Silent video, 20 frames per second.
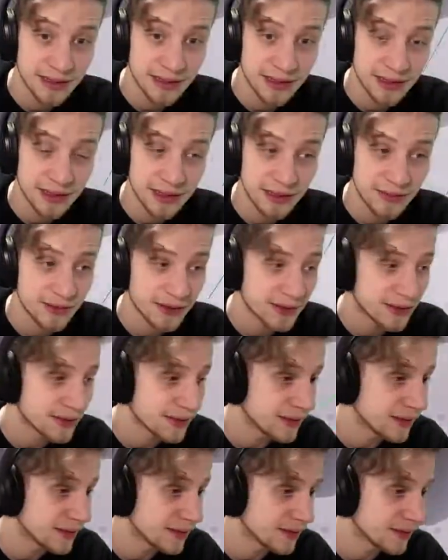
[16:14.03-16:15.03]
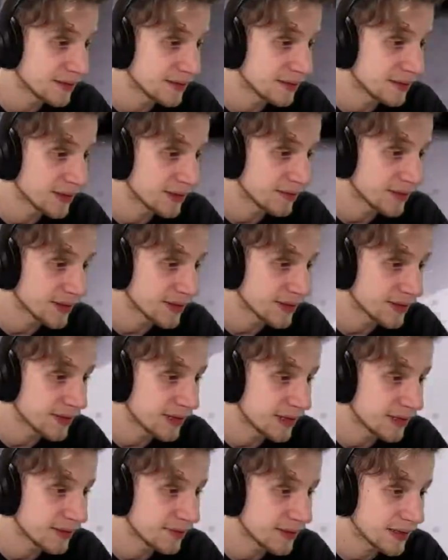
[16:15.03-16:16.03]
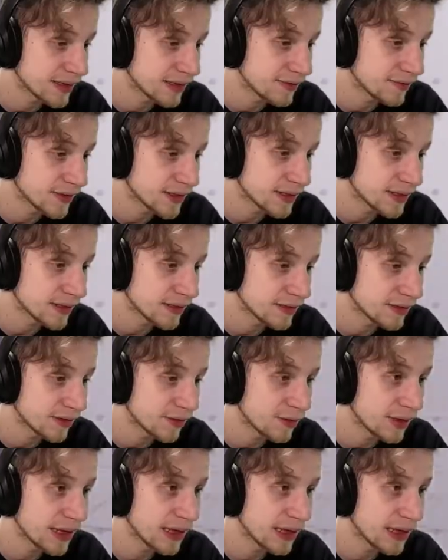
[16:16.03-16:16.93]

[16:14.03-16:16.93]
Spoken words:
what's the day this week? It's 30. So in